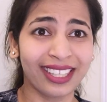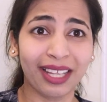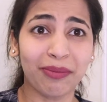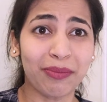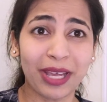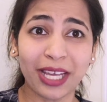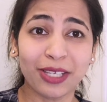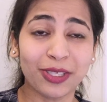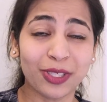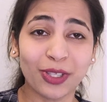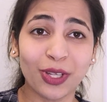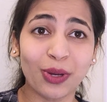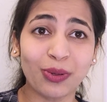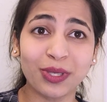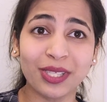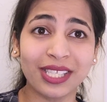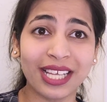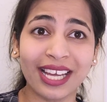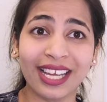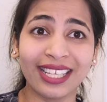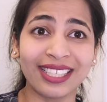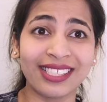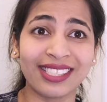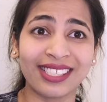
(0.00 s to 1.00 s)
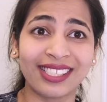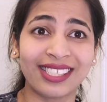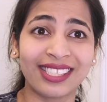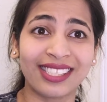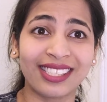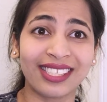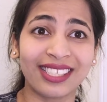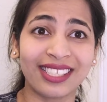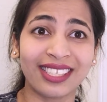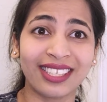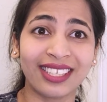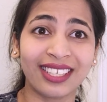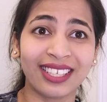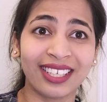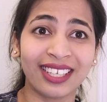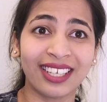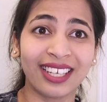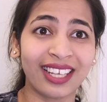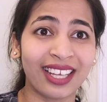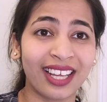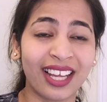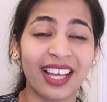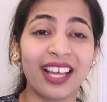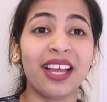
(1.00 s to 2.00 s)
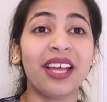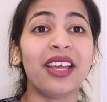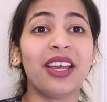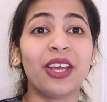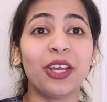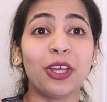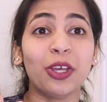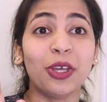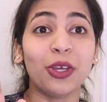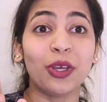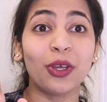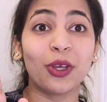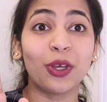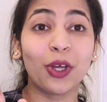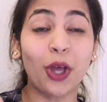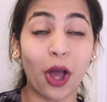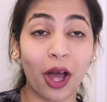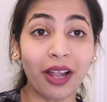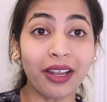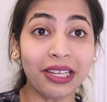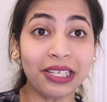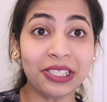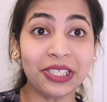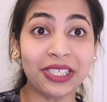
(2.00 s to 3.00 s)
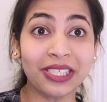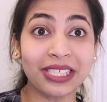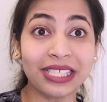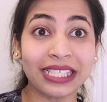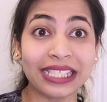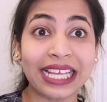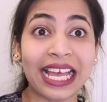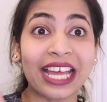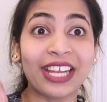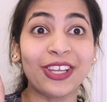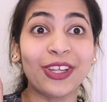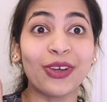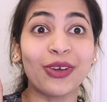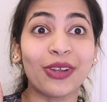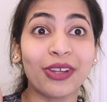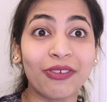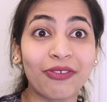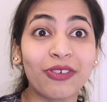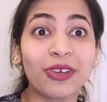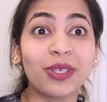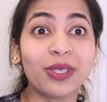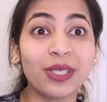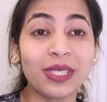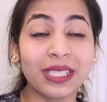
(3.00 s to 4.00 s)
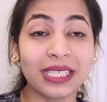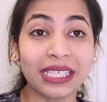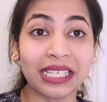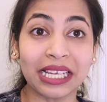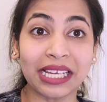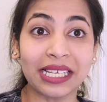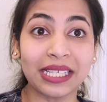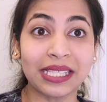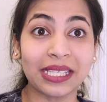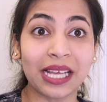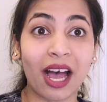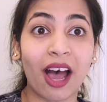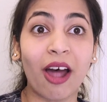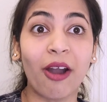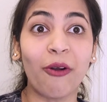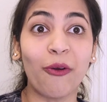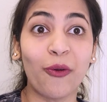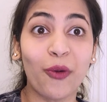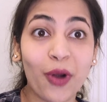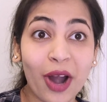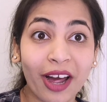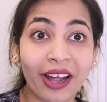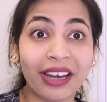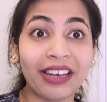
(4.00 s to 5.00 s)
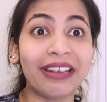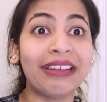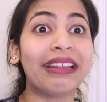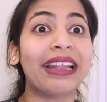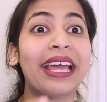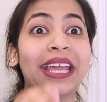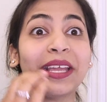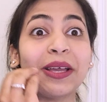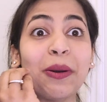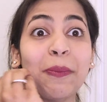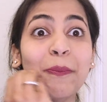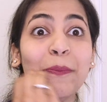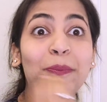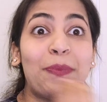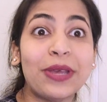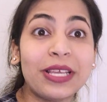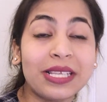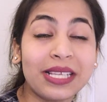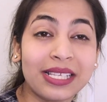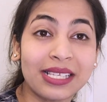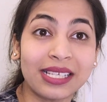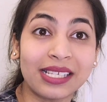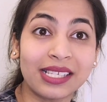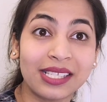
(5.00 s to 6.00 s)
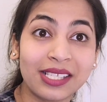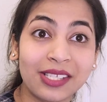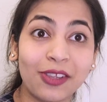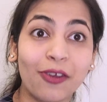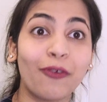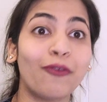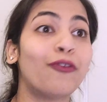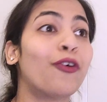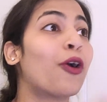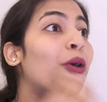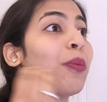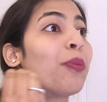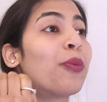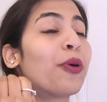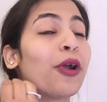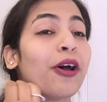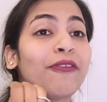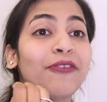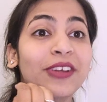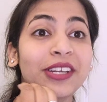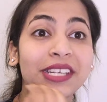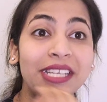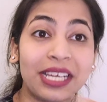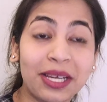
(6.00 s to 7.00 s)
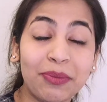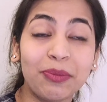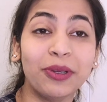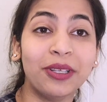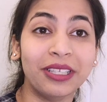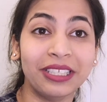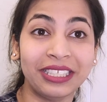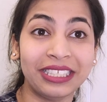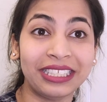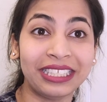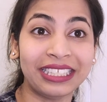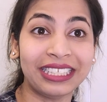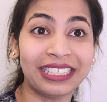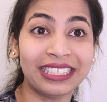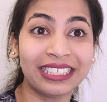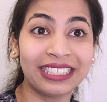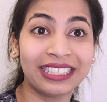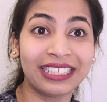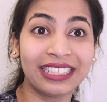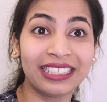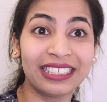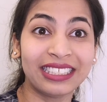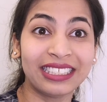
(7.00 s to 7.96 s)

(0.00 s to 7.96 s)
That makes no sense. Colleges and universities are run like a business for profitability.